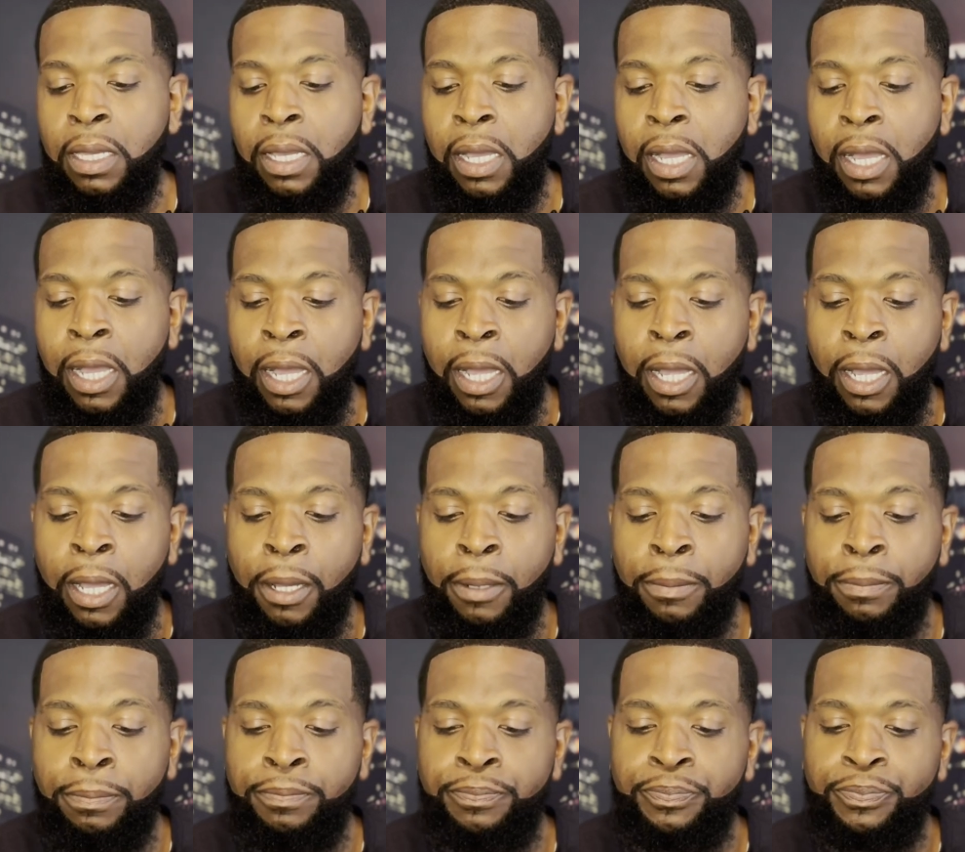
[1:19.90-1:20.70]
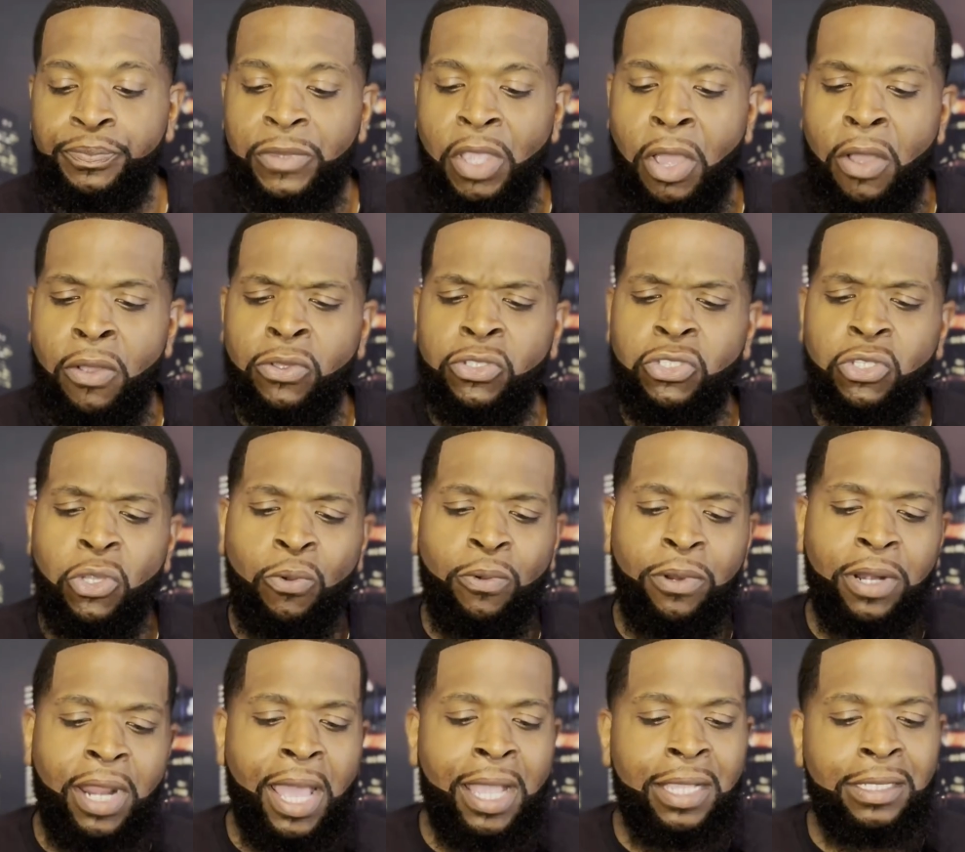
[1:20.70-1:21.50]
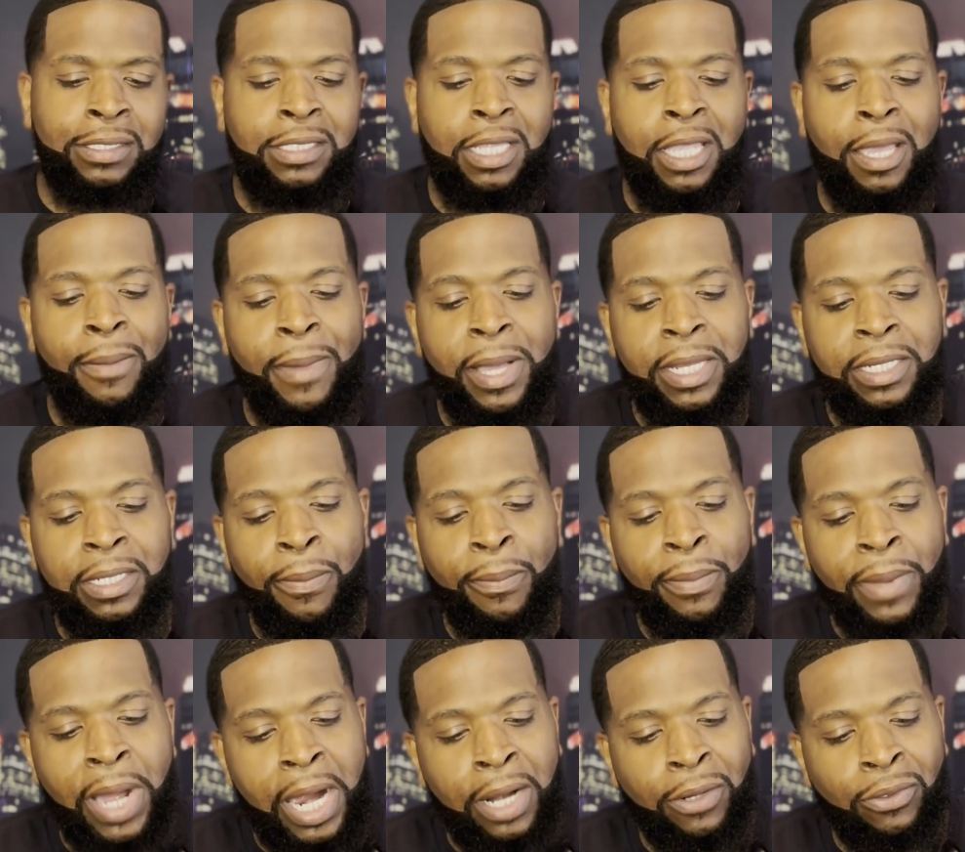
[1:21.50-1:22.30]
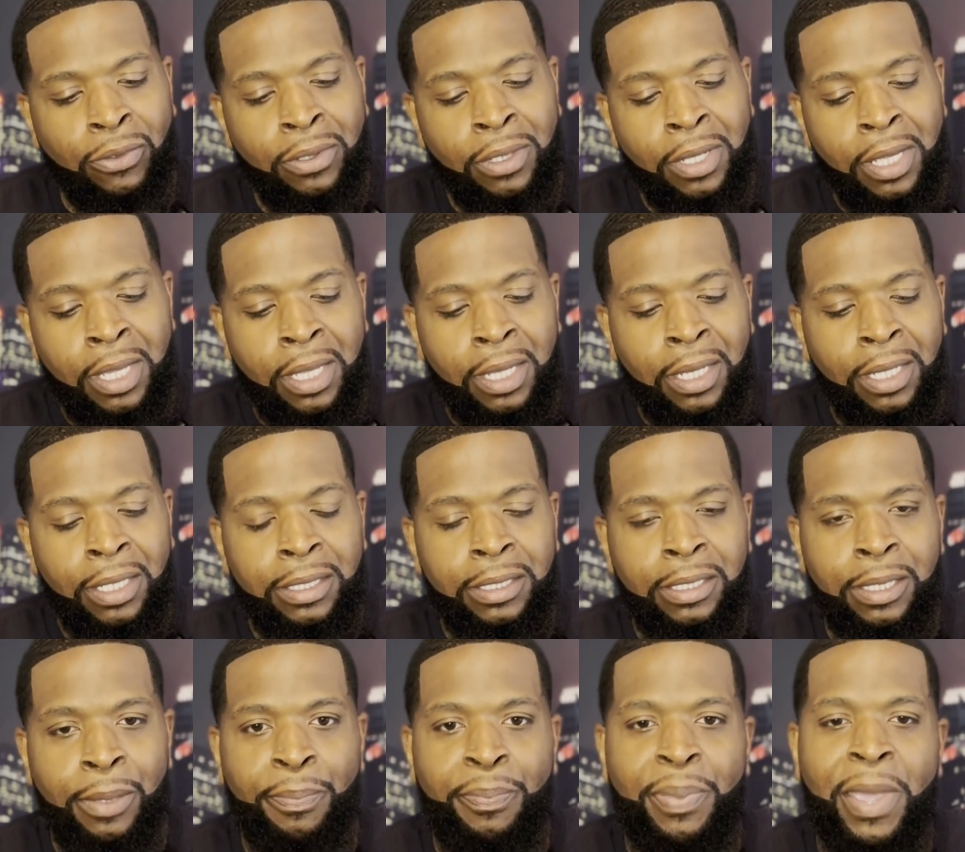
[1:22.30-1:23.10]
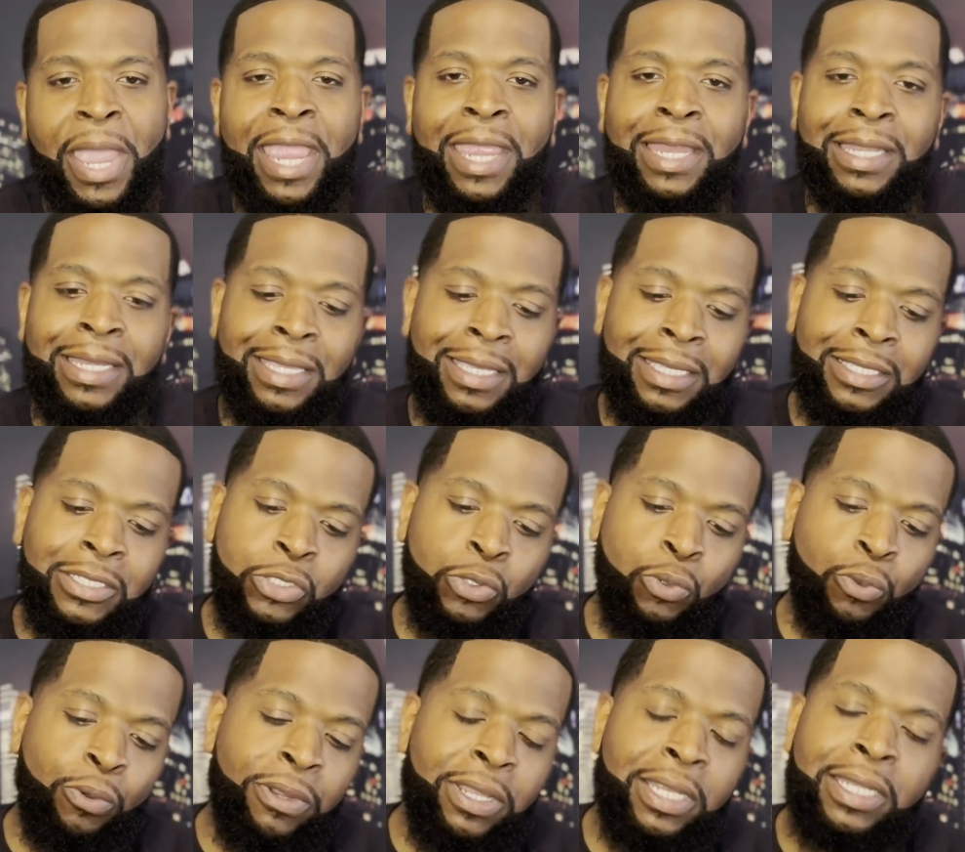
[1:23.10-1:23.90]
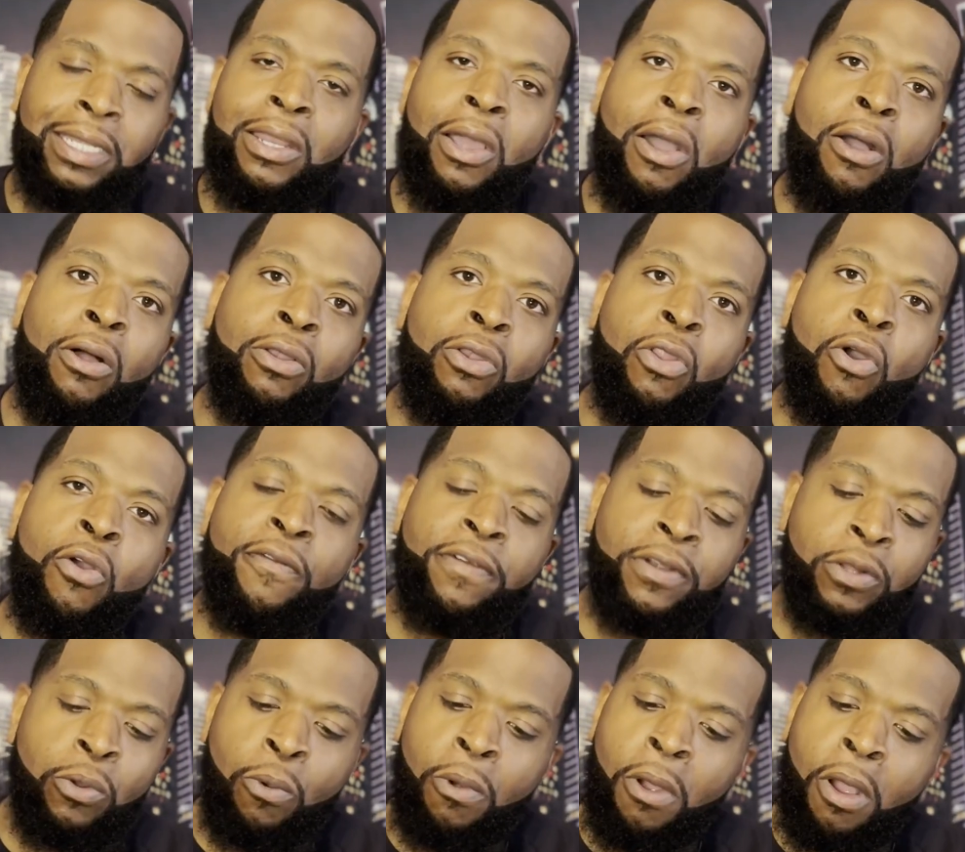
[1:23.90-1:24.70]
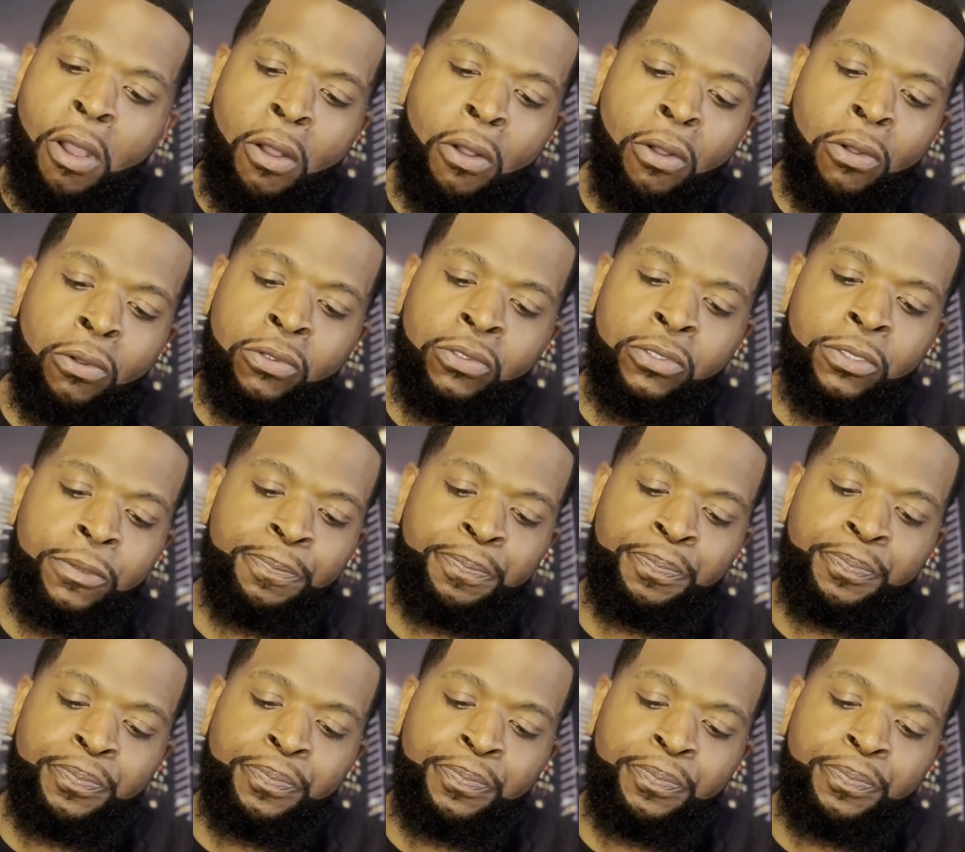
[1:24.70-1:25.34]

Also, what I say about the bottle, the painting is written all over the walls.